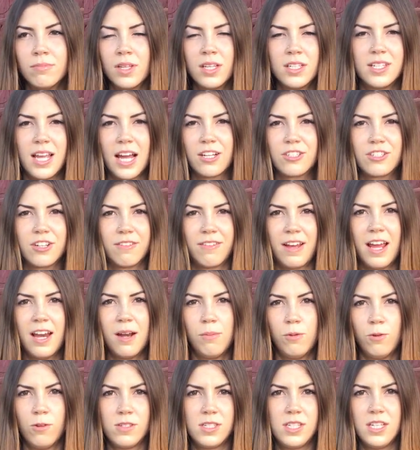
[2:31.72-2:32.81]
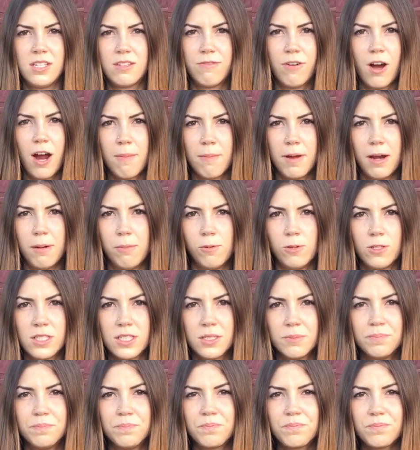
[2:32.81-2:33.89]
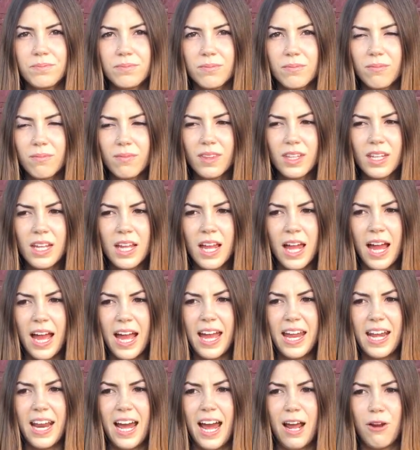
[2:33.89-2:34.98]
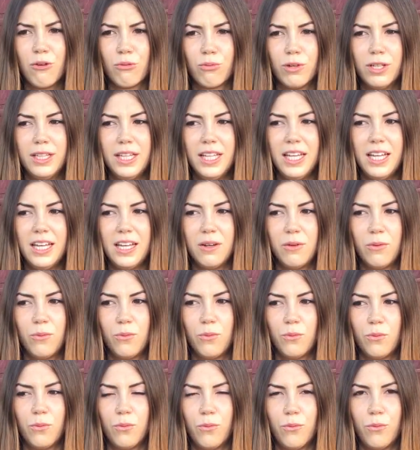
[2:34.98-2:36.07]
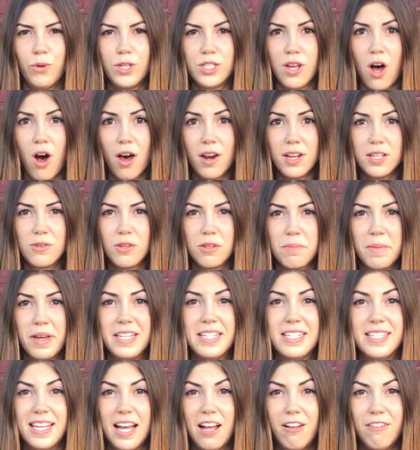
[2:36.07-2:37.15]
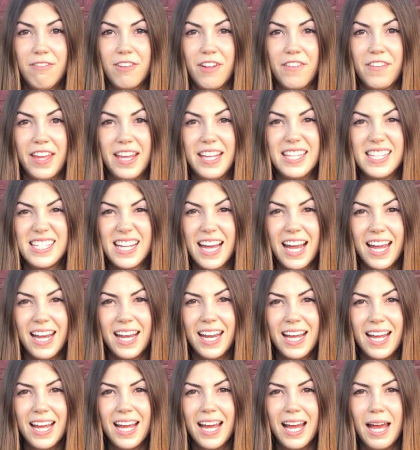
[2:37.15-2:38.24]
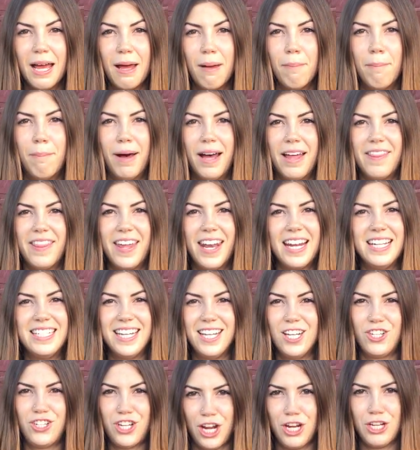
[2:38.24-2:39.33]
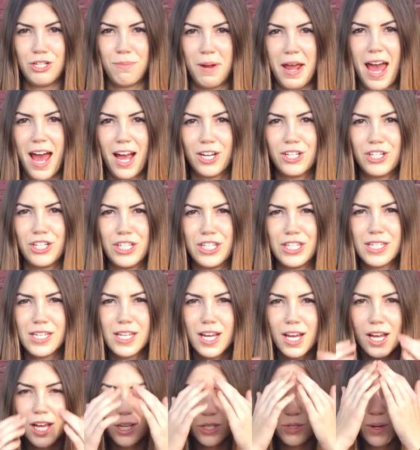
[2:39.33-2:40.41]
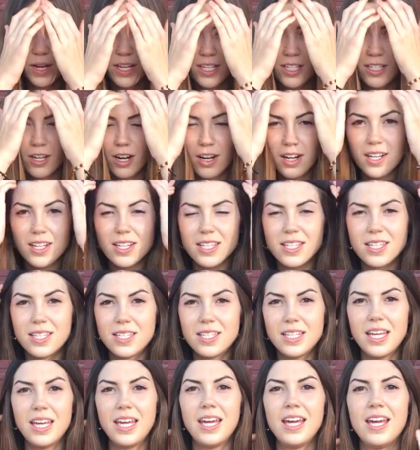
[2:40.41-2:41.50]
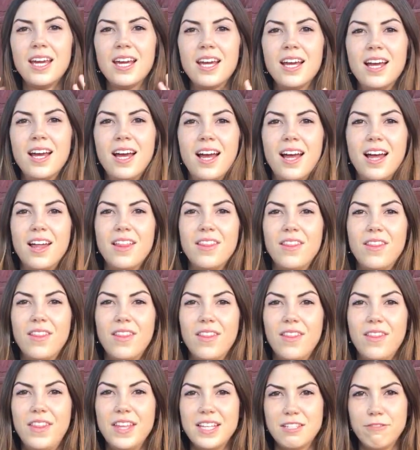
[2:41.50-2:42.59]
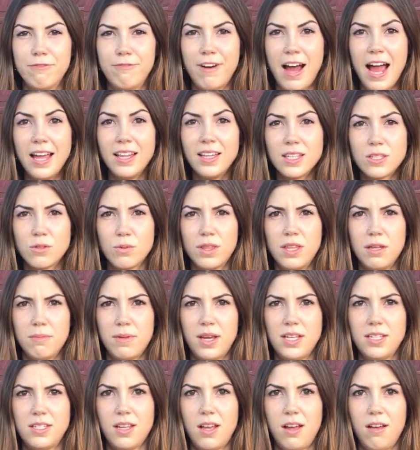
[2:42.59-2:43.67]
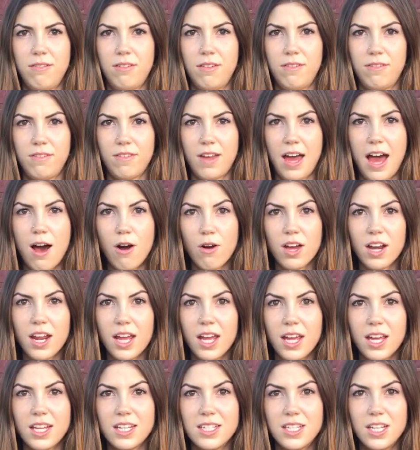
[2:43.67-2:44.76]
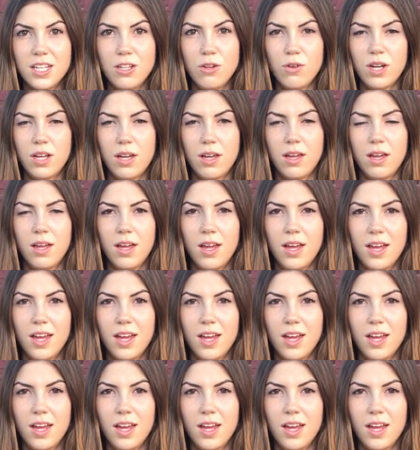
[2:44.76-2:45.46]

sector of animals, these farm animals. And I really was honest with myself on the inside, but then I didn't change my actions. So I started to see this violence within myself of how can I continue to